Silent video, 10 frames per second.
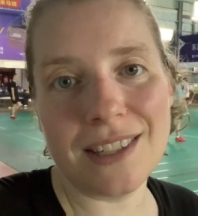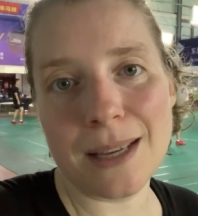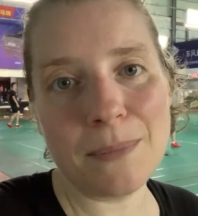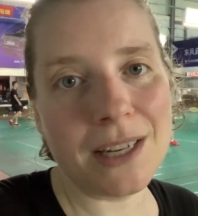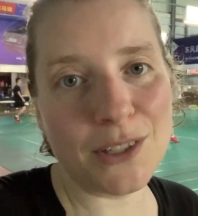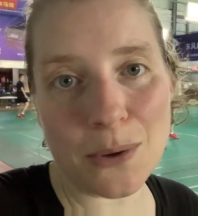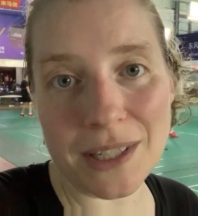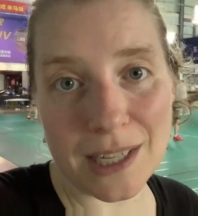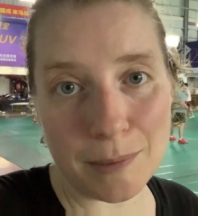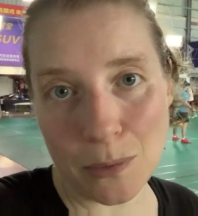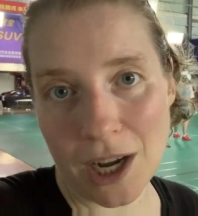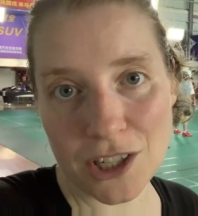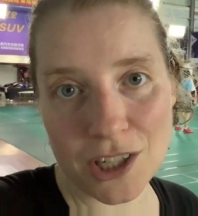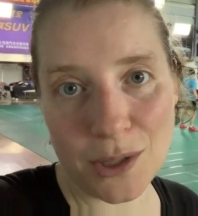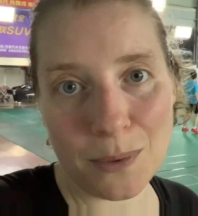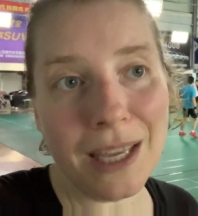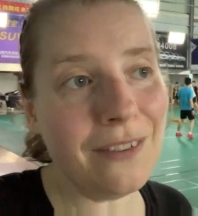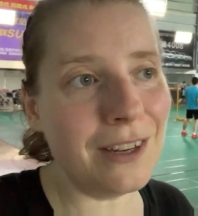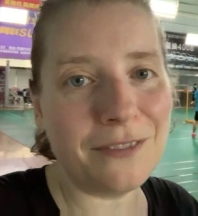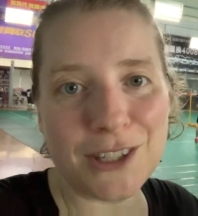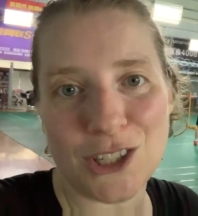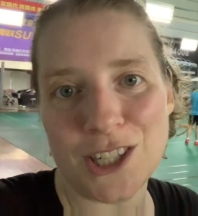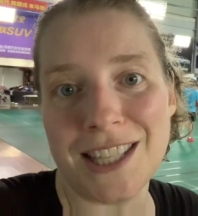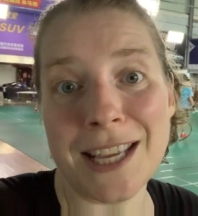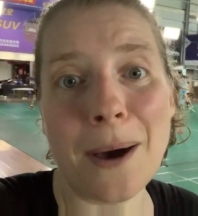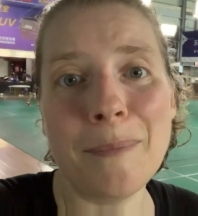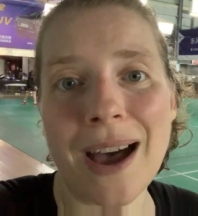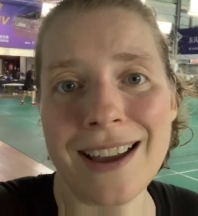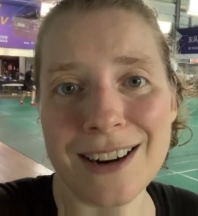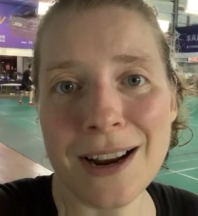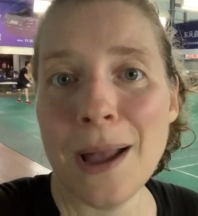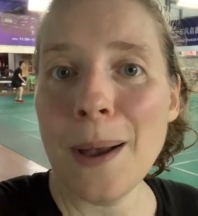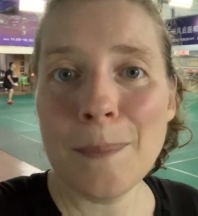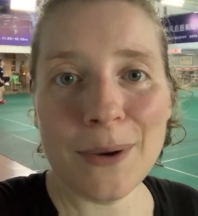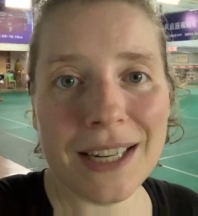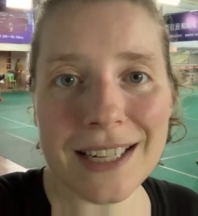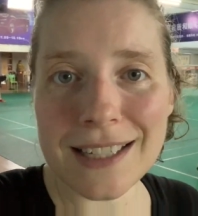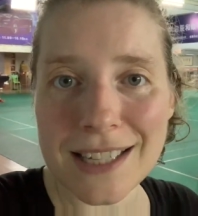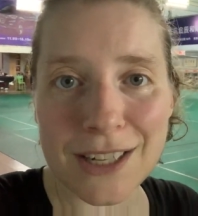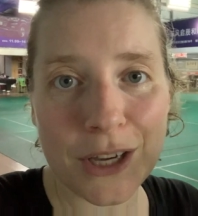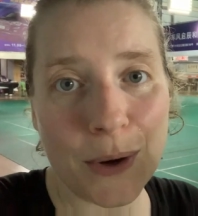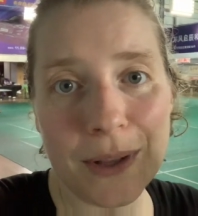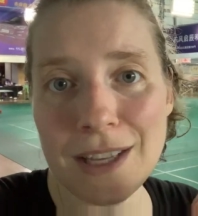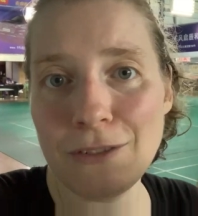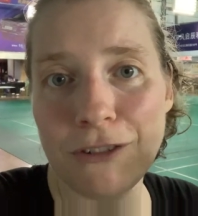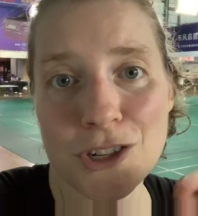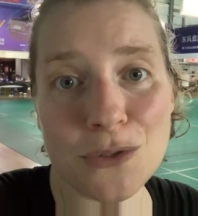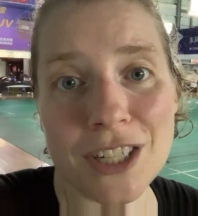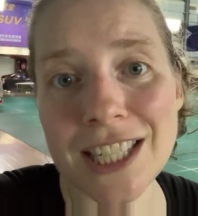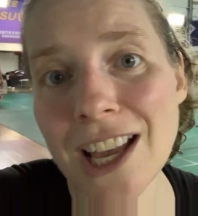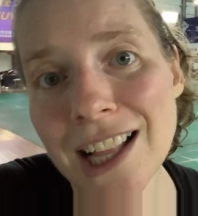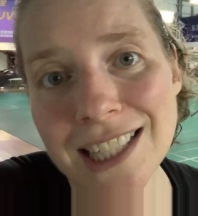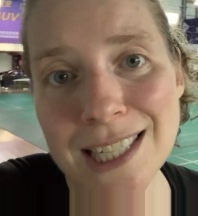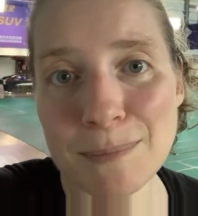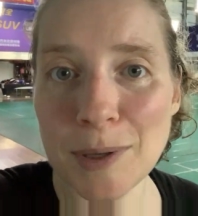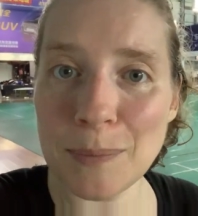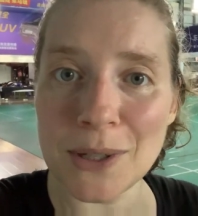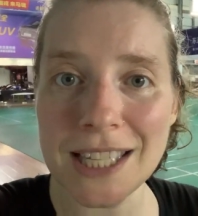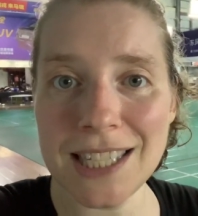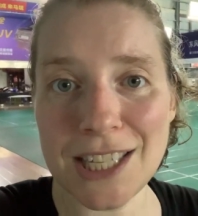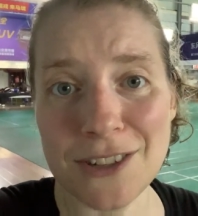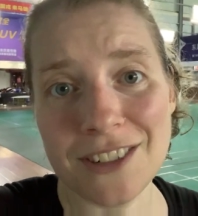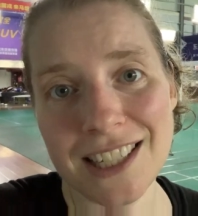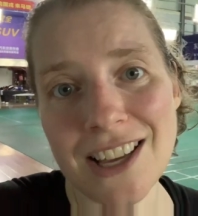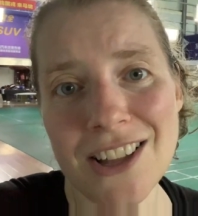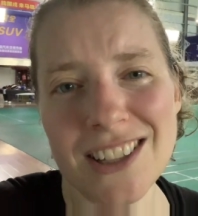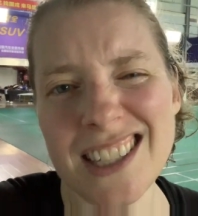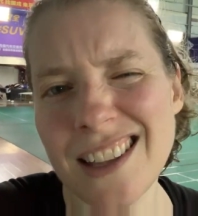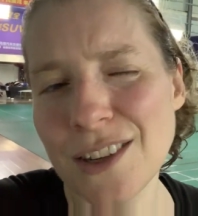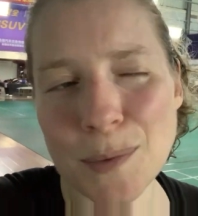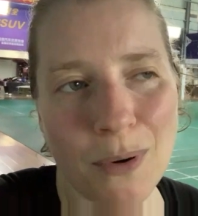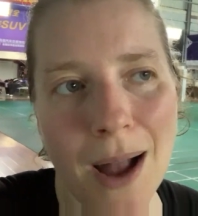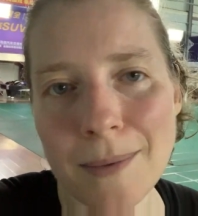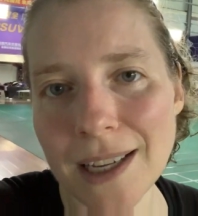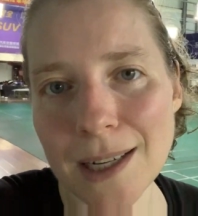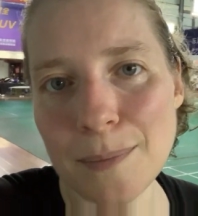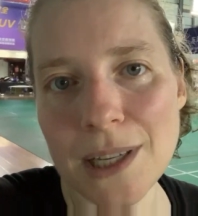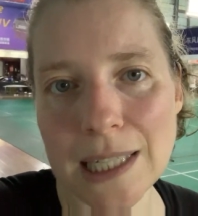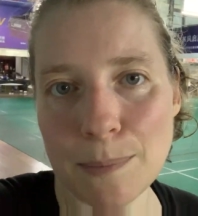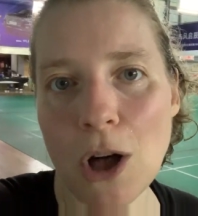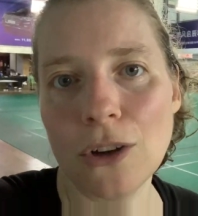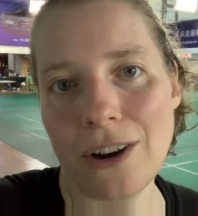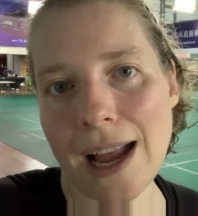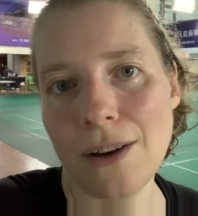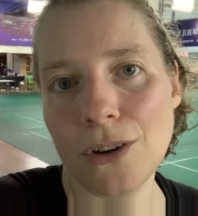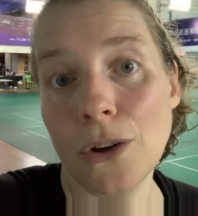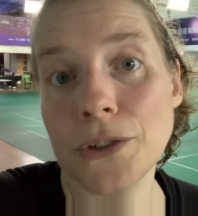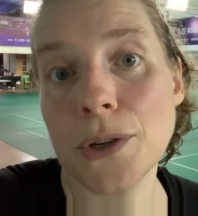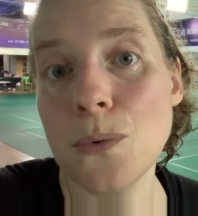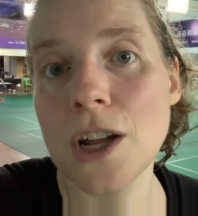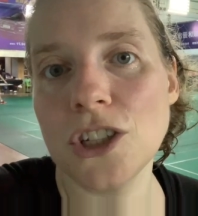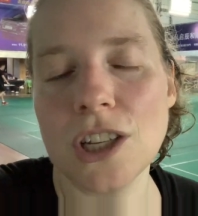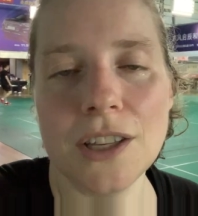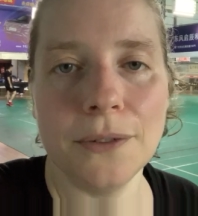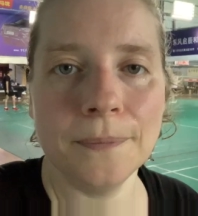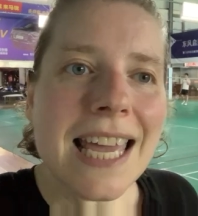somebody's always gonna be watching you, even if it's just the umpire, but it is gonna go in the official results and people can see your results, and there's probably gonna be a small crowd also watching you.